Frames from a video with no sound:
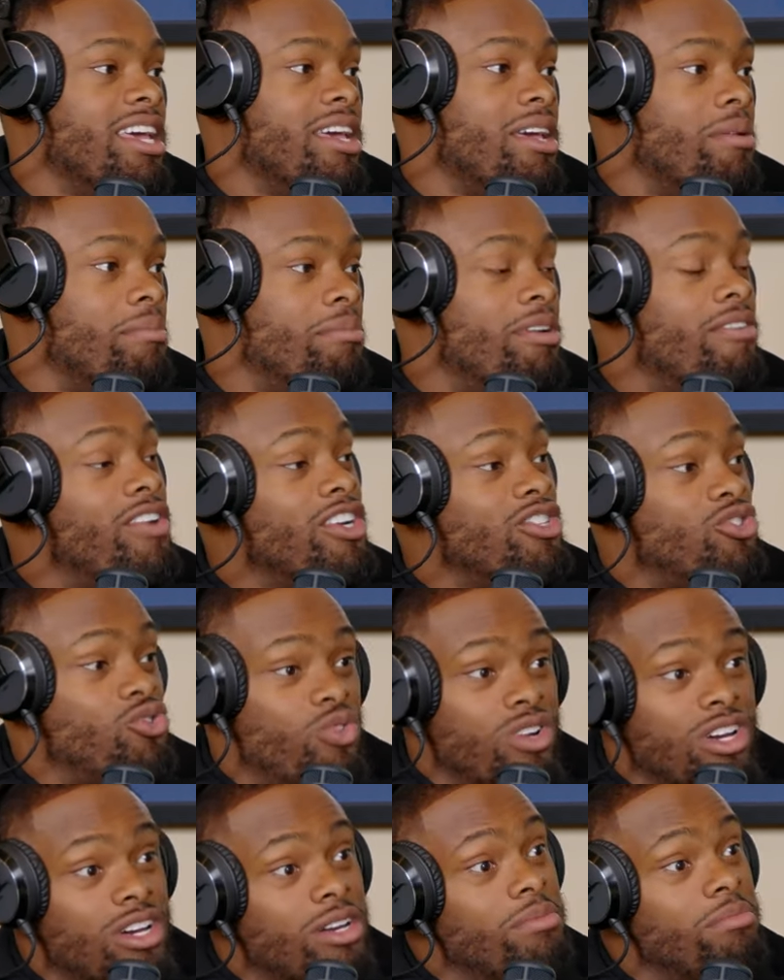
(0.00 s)
motherfuckers who
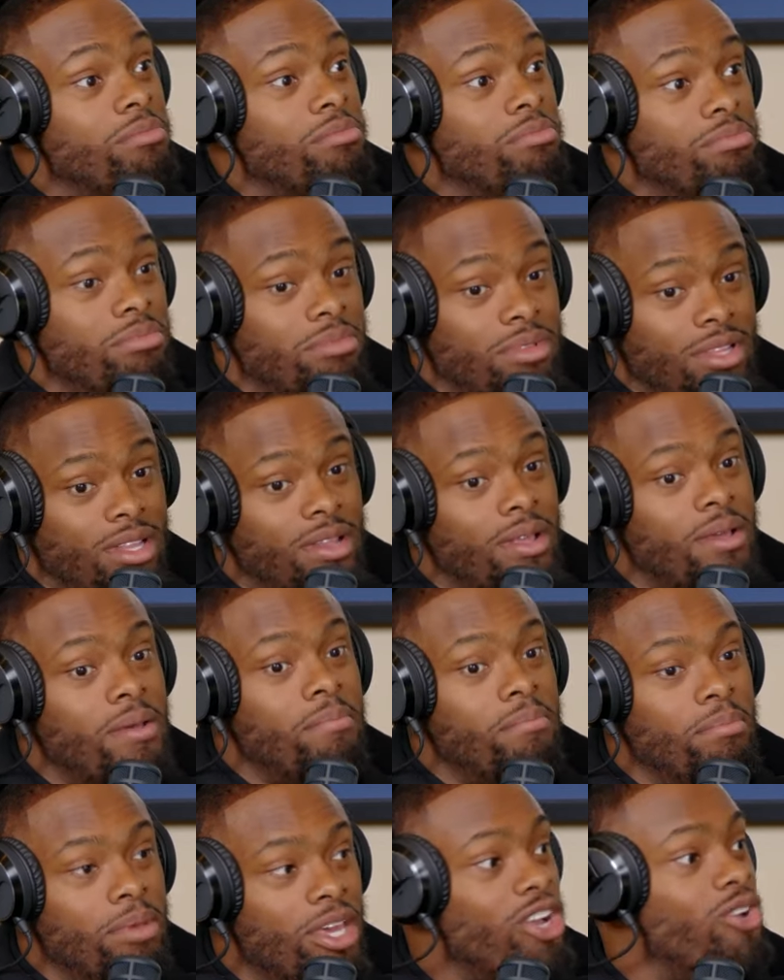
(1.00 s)
come
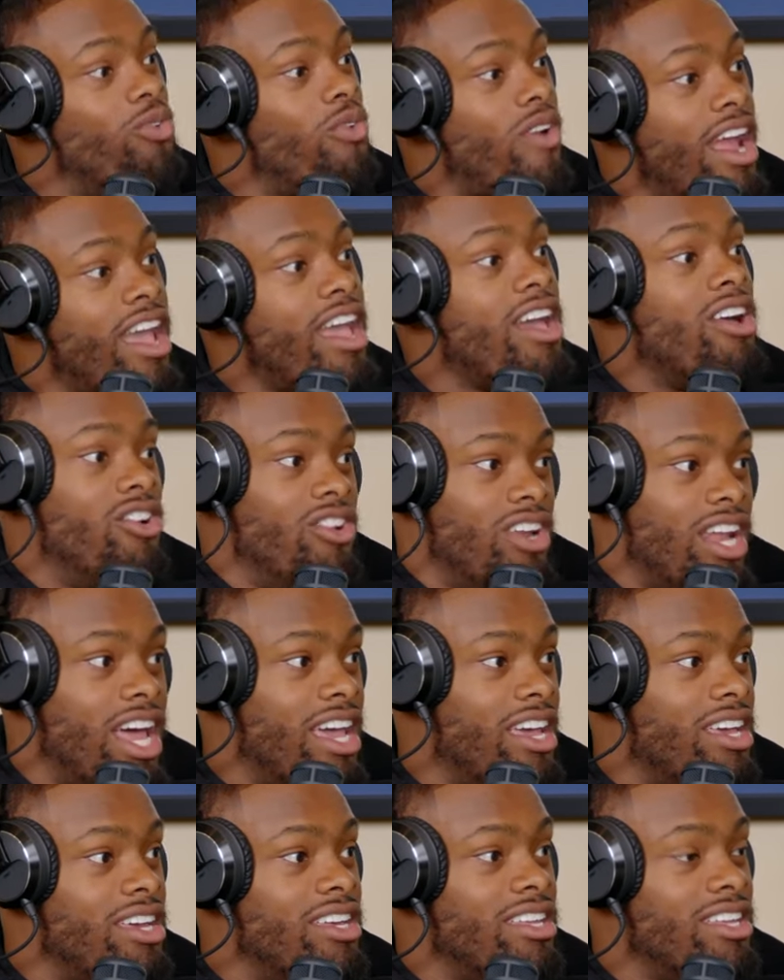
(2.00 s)
be around
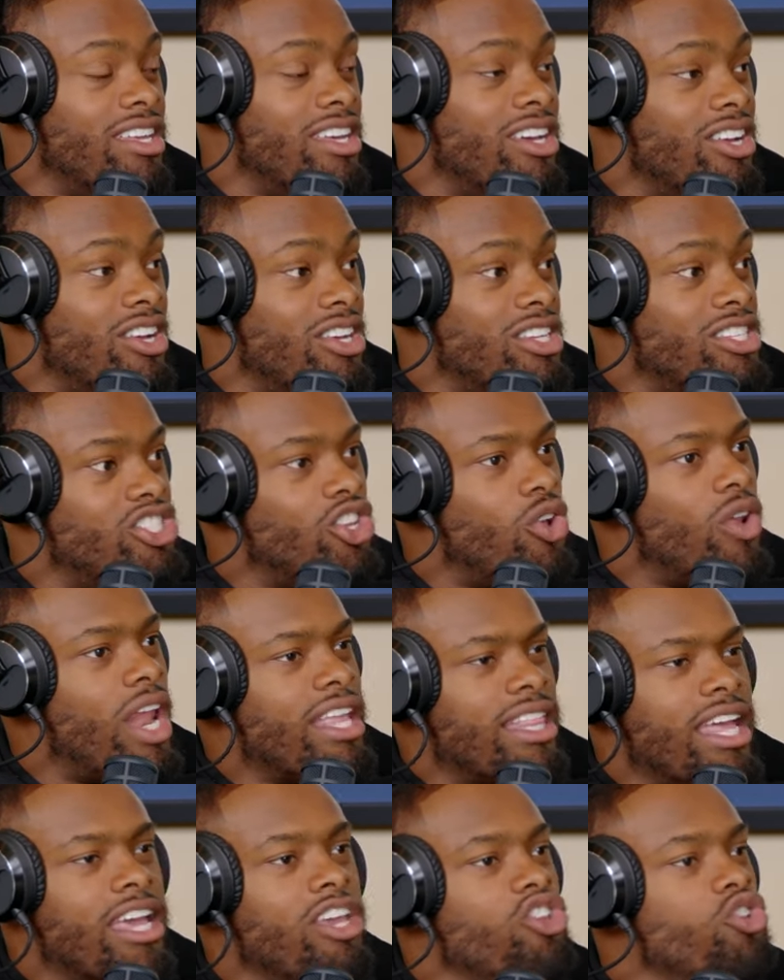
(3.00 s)
like. So like
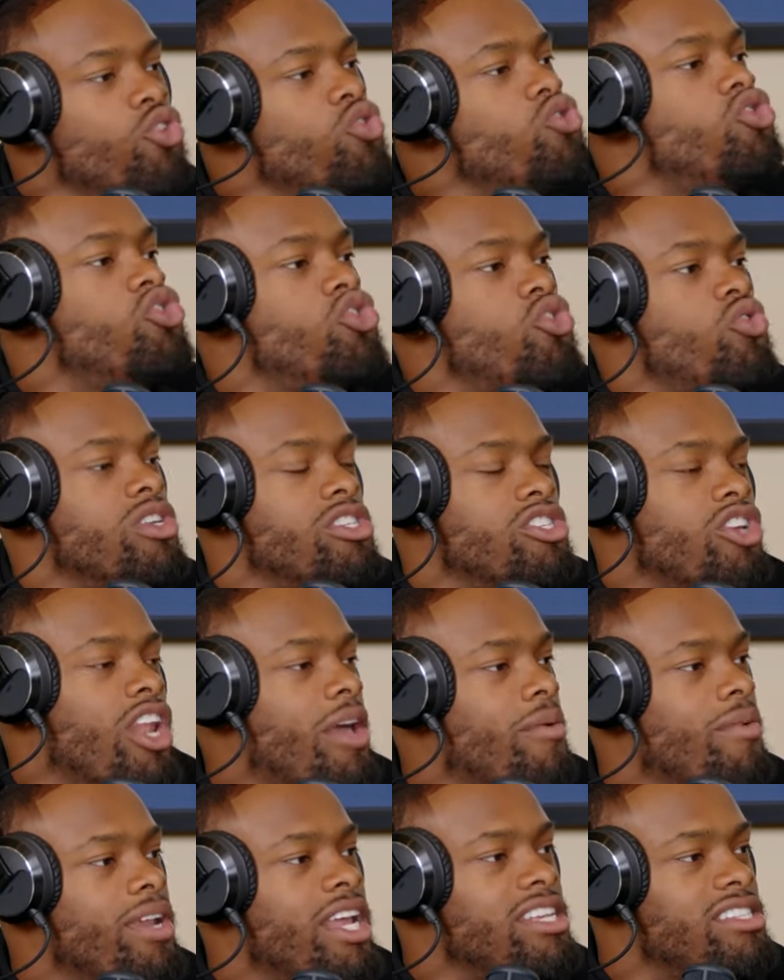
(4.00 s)
they used to it. So
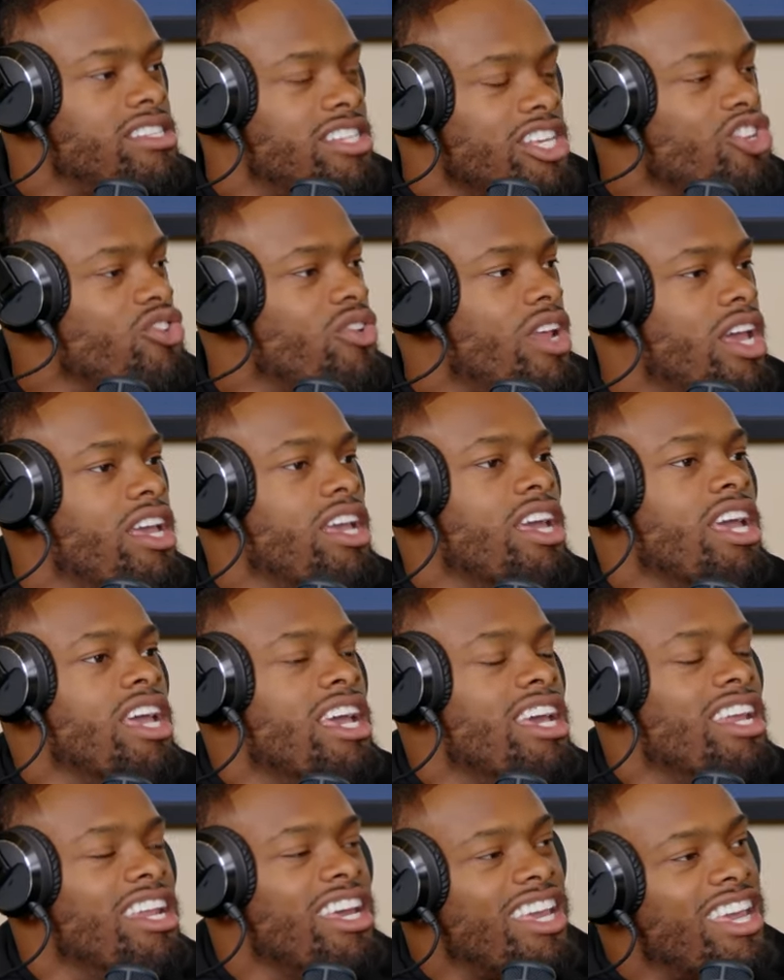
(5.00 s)
like when they see you, they
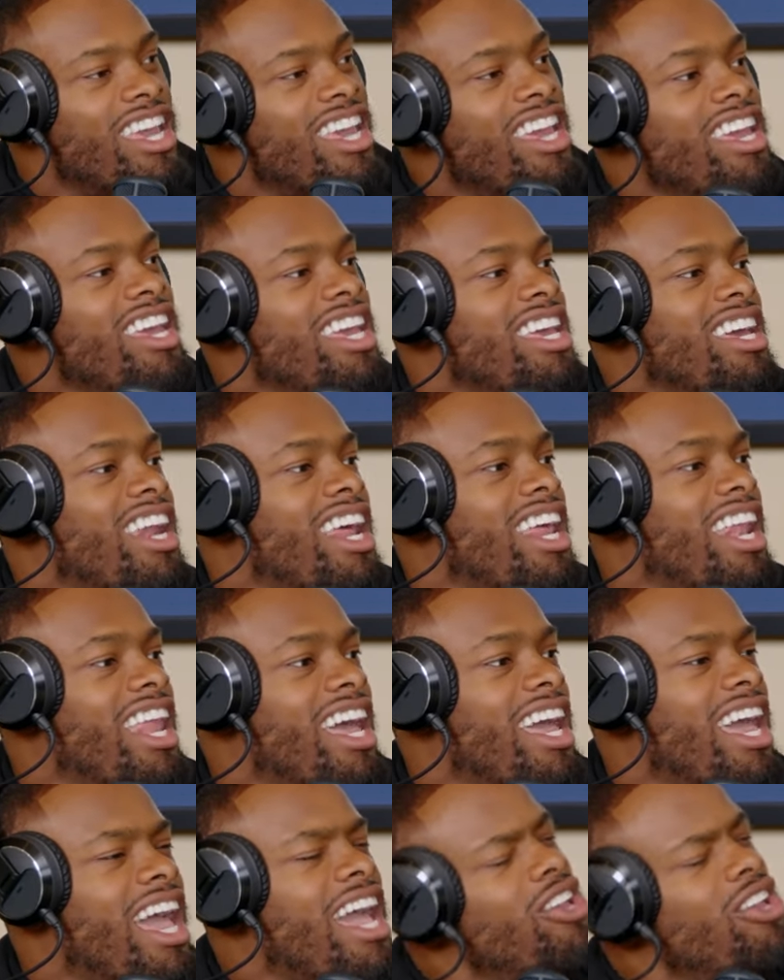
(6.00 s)
like, hey,